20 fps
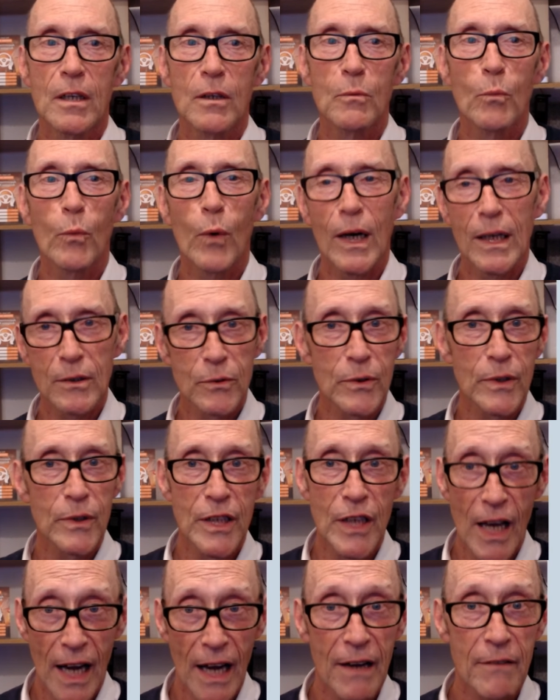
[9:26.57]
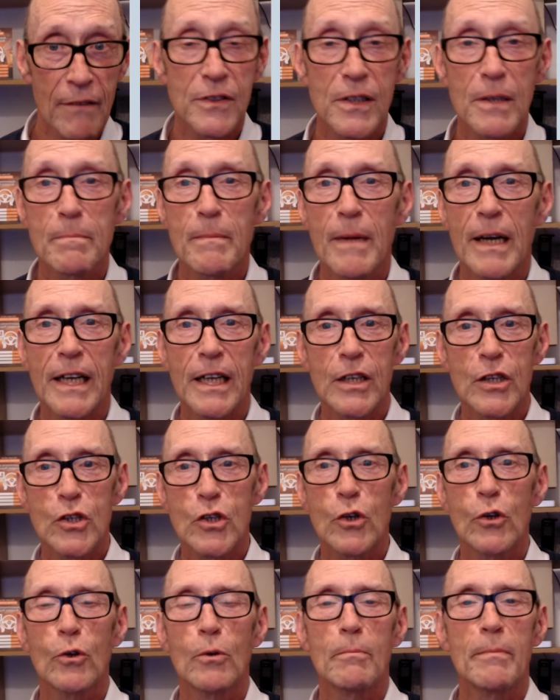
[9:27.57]
Well, you have to make
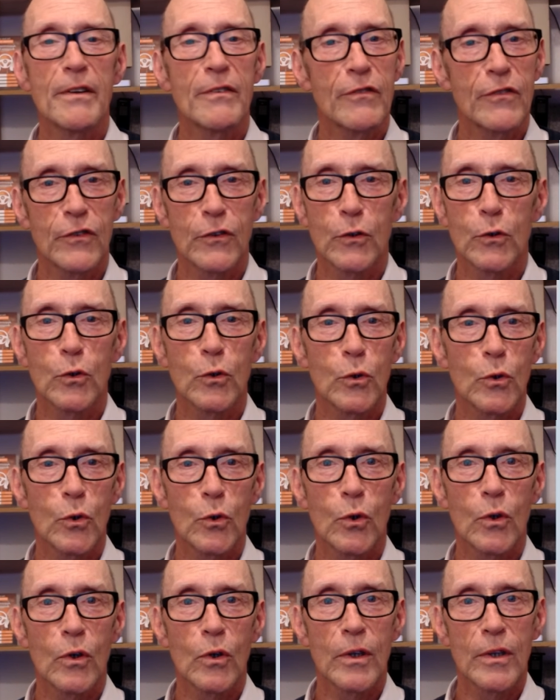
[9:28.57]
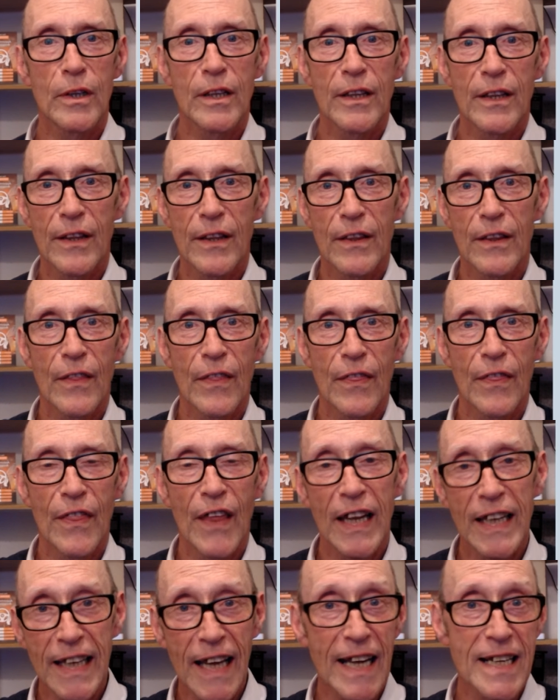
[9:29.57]
sure before
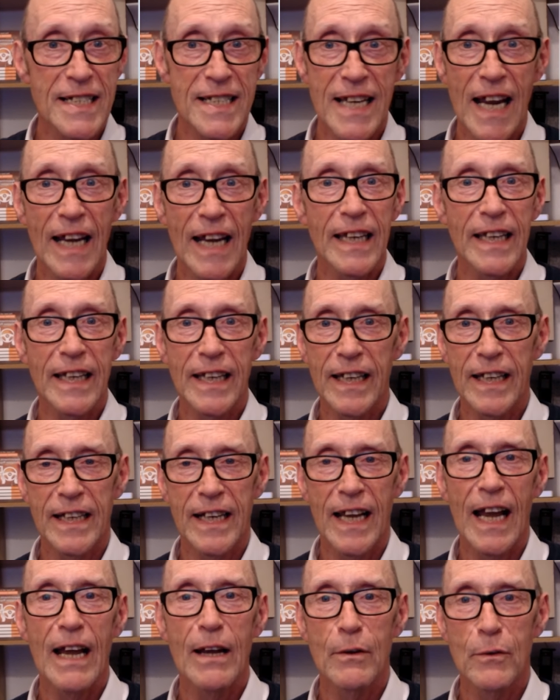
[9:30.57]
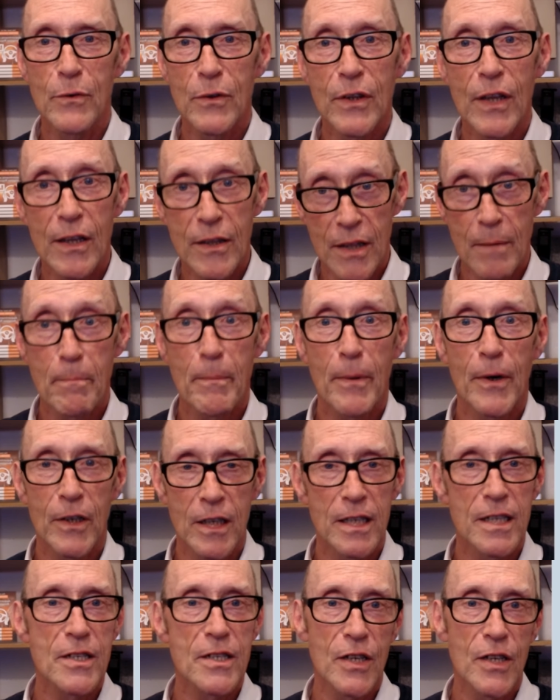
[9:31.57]
they get taken out that the
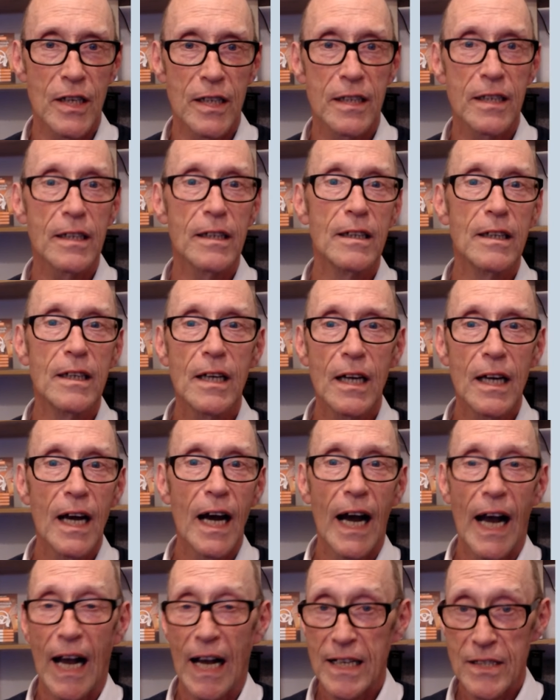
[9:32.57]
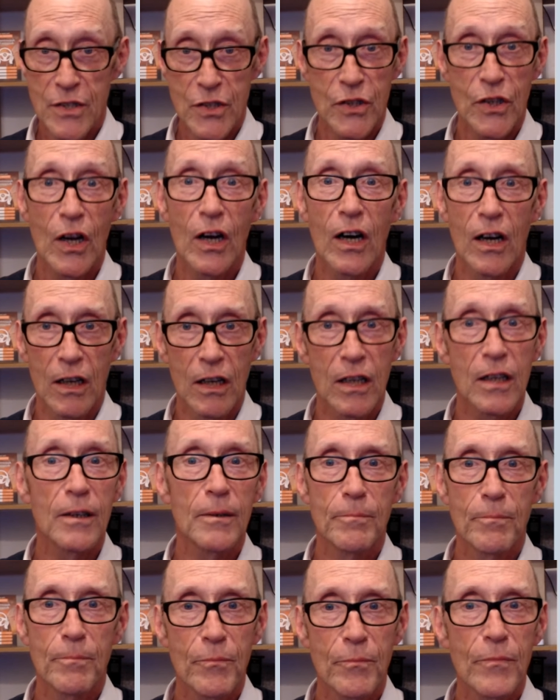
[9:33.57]
person has got
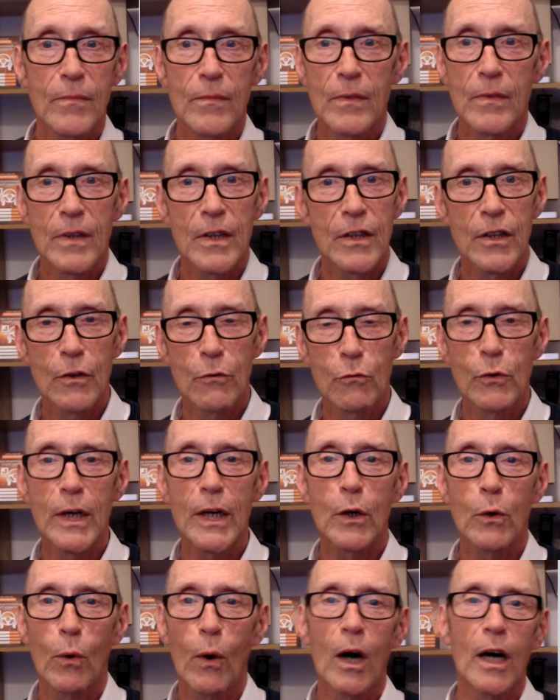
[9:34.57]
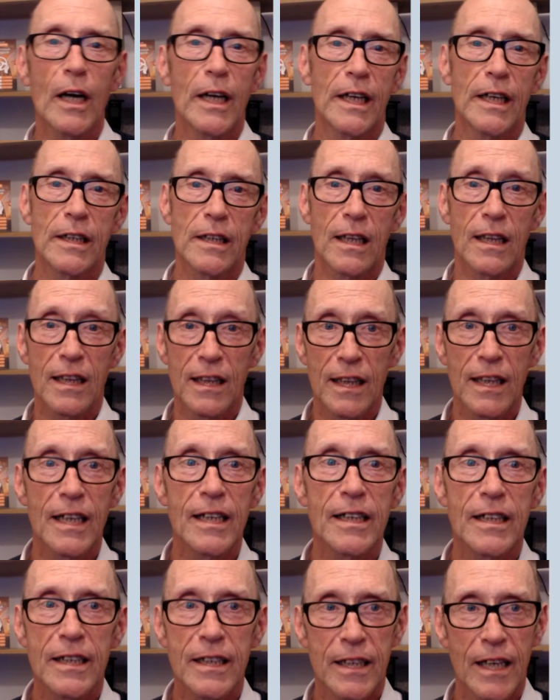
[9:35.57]
the required
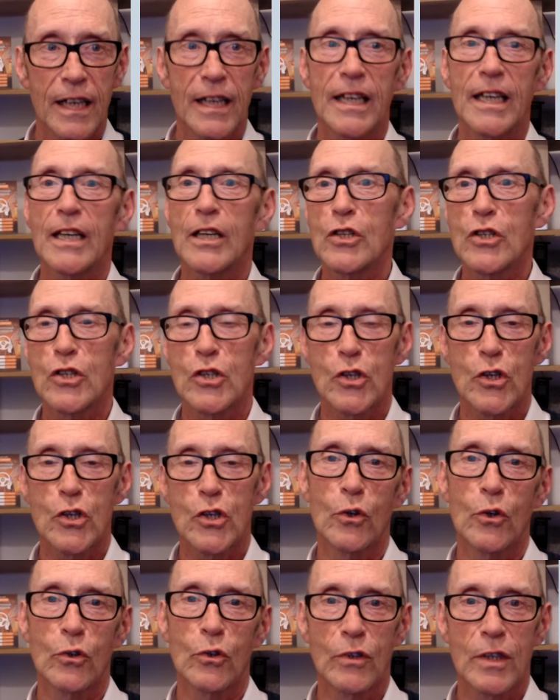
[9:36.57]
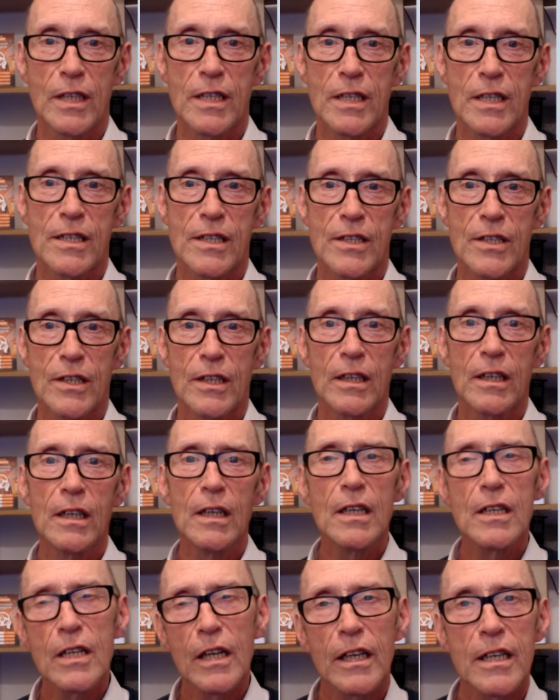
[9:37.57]
learner insurance,
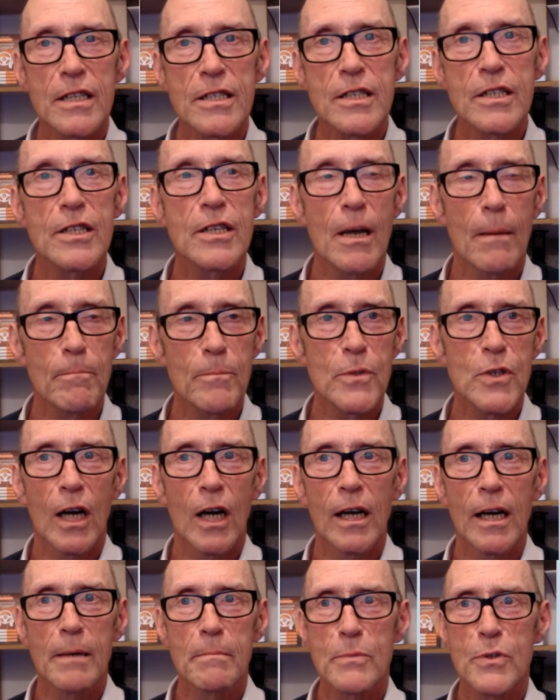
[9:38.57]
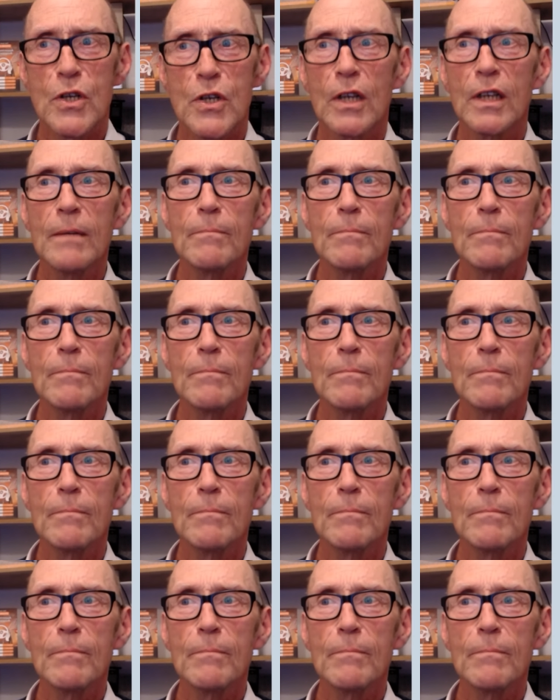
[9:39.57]
because sometimes